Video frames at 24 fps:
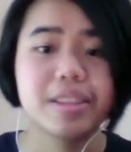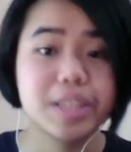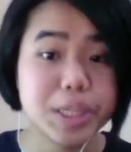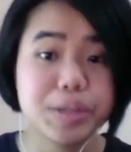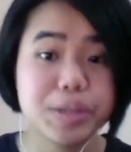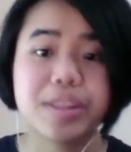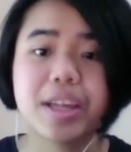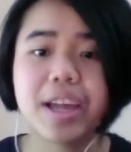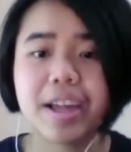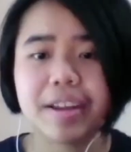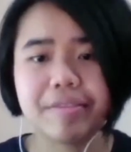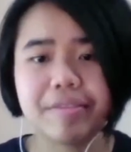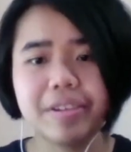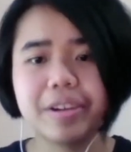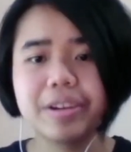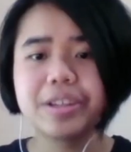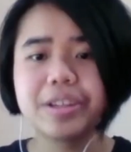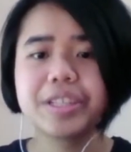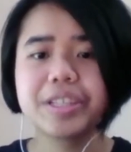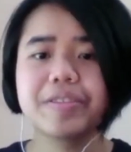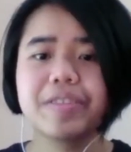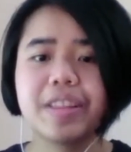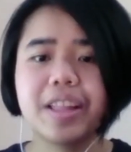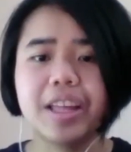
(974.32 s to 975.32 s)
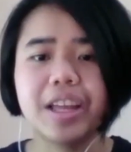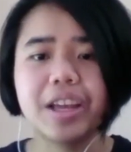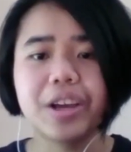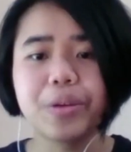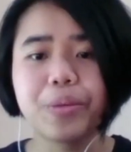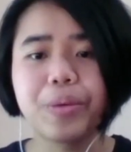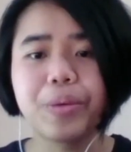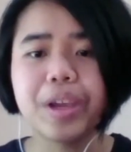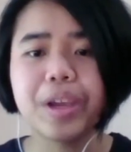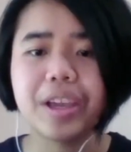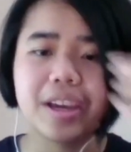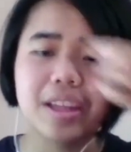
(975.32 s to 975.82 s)
do that first for like a
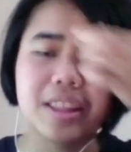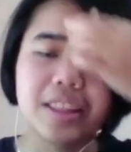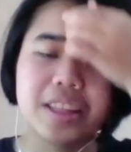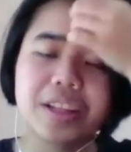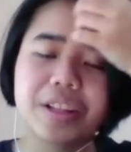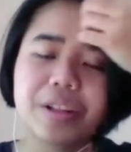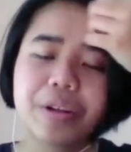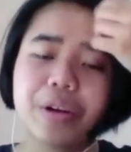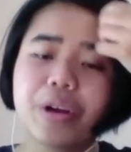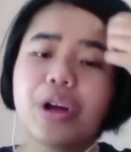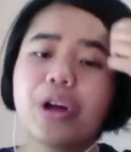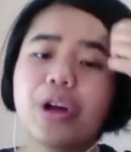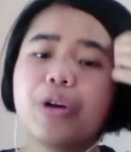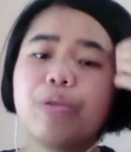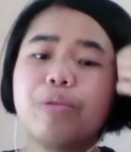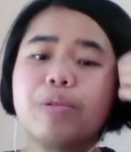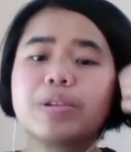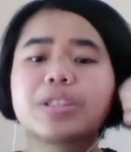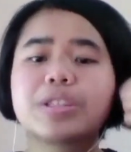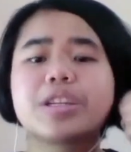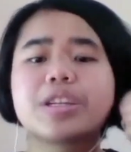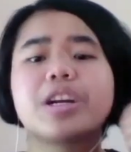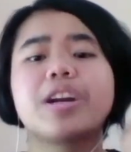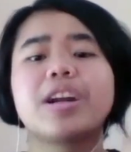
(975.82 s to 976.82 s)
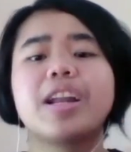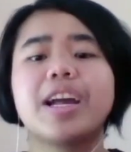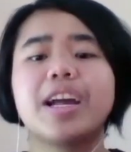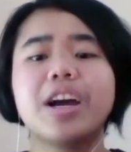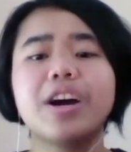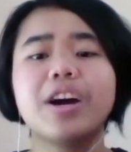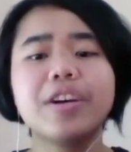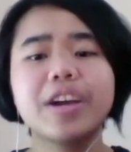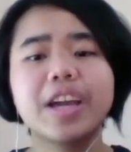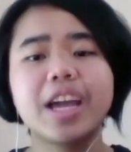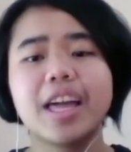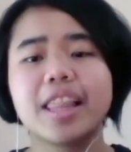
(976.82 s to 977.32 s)
week. And then we'll start
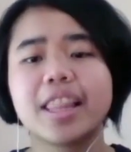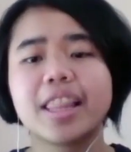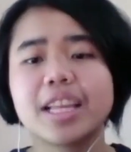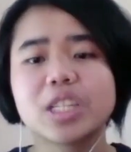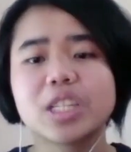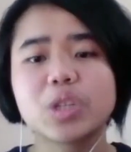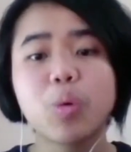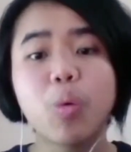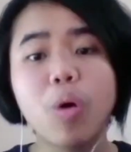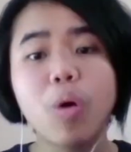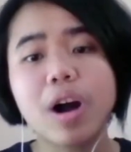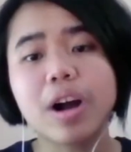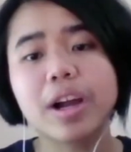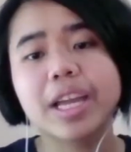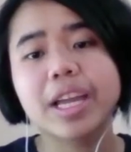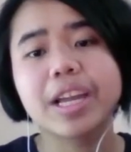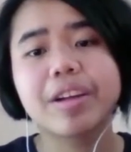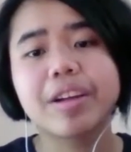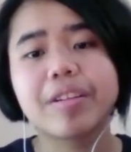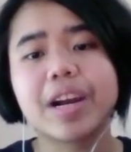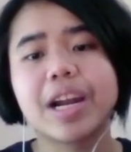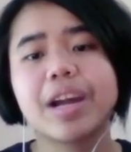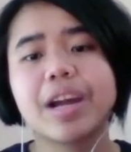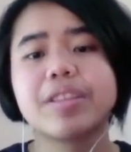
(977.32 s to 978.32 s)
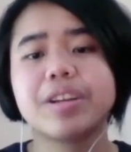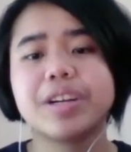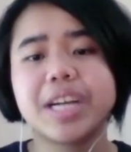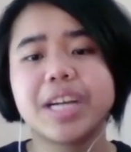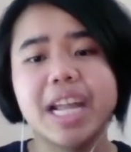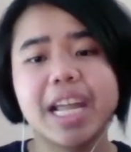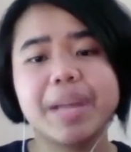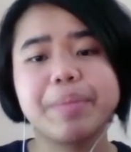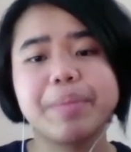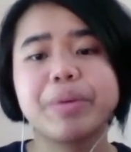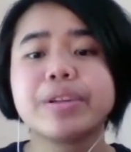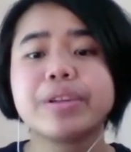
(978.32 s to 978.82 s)
like, okay, let's walking around the
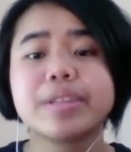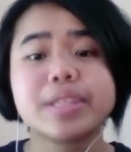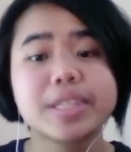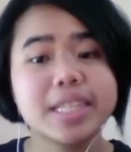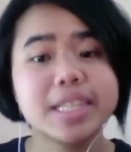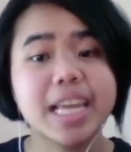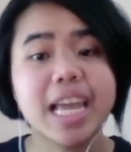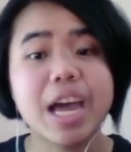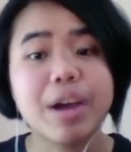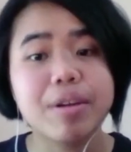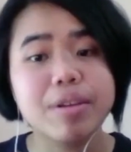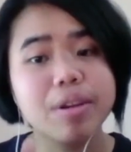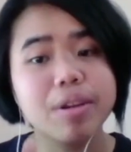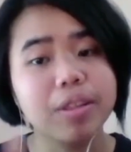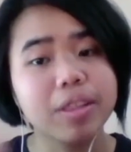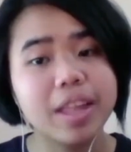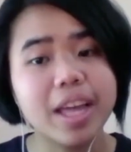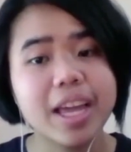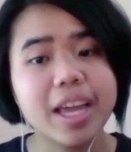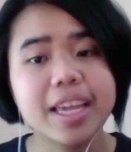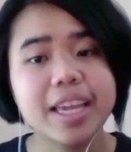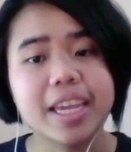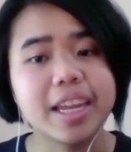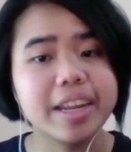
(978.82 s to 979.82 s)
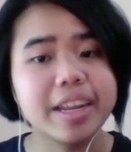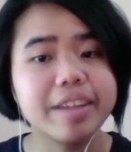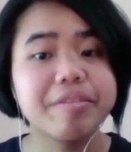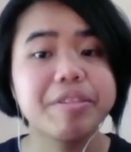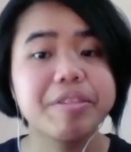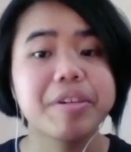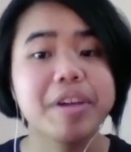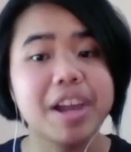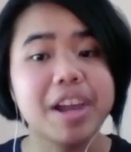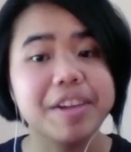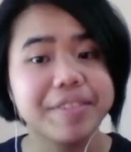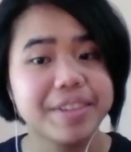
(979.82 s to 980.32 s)
neighborhood, see how you like it. If
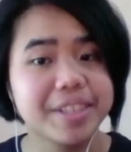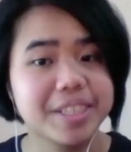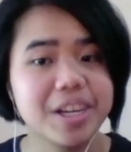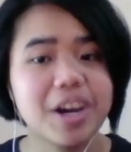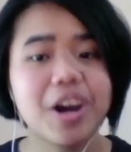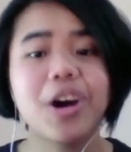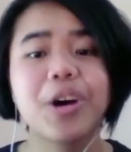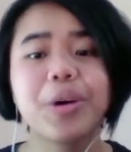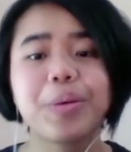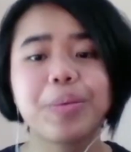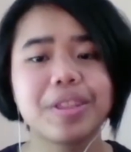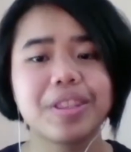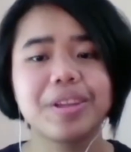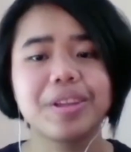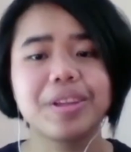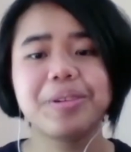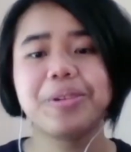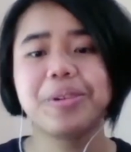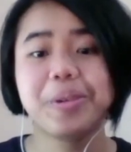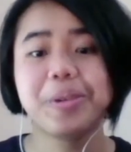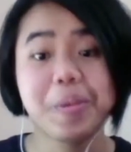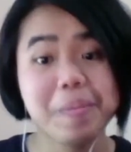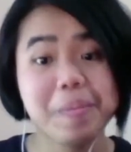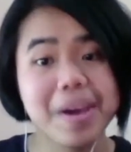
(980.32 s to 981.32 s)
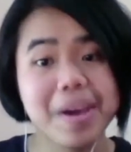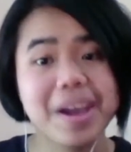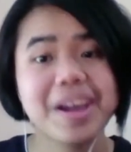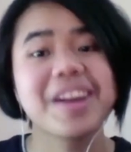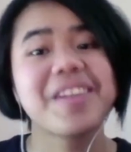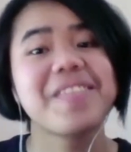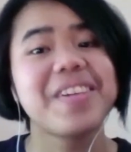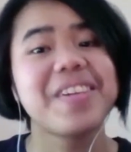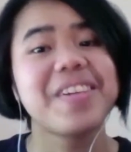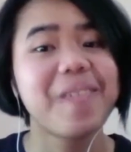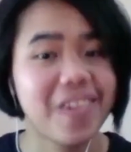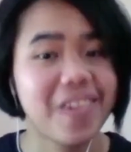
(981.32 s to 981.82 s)
you have a dog with you, you
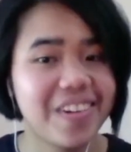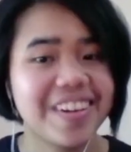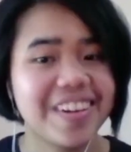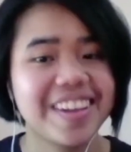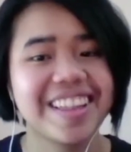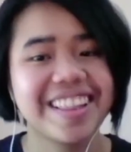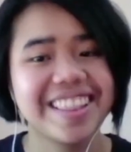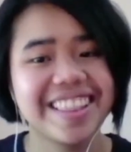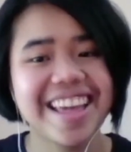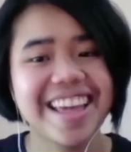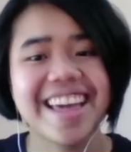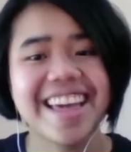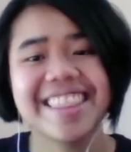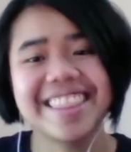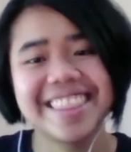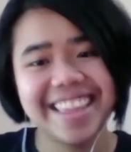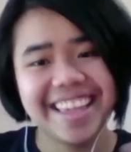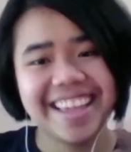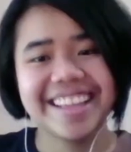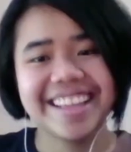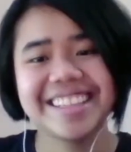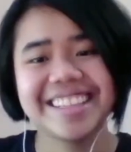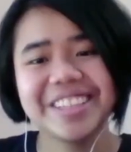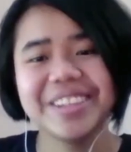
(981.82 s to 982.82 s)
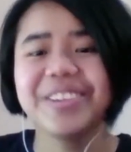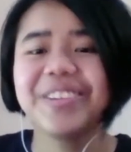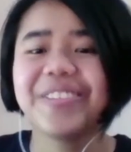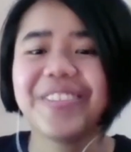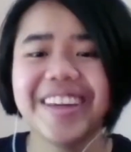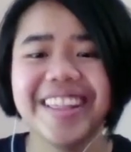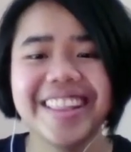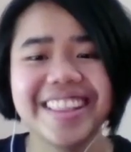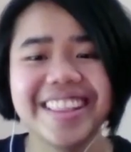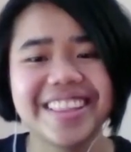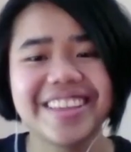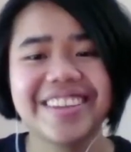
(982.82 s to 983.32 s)
better be walking that thing too
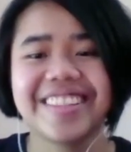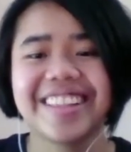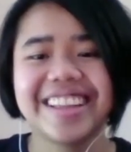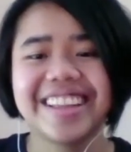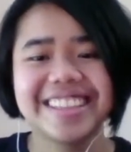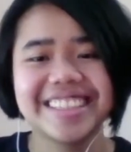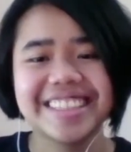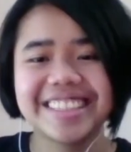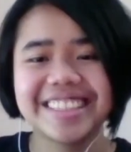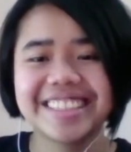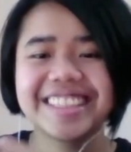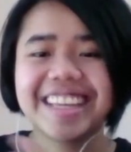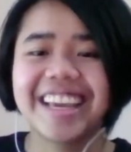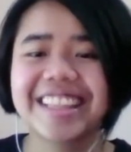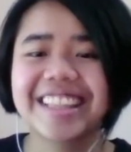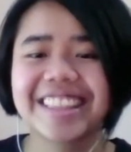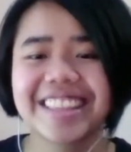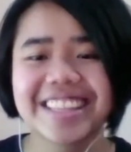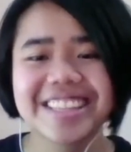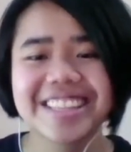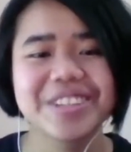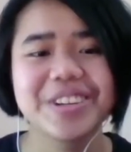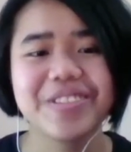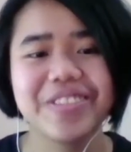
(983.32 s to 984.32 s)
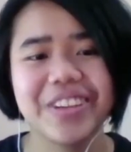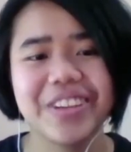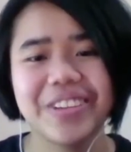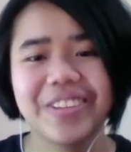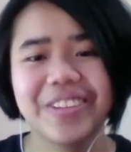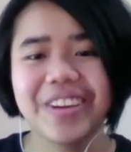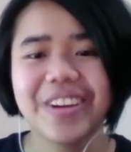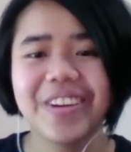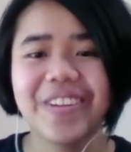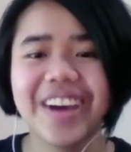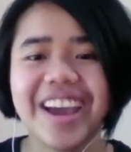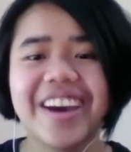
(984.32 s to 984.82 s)
with you. Like just take the two of
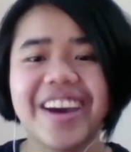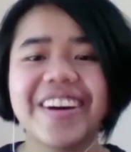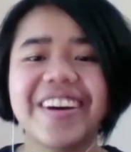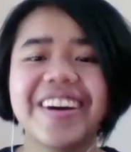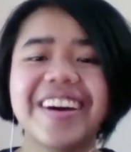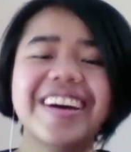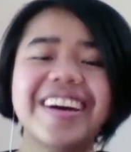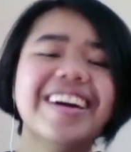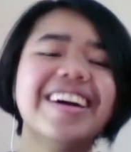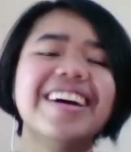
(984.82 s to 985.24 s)
you, go out.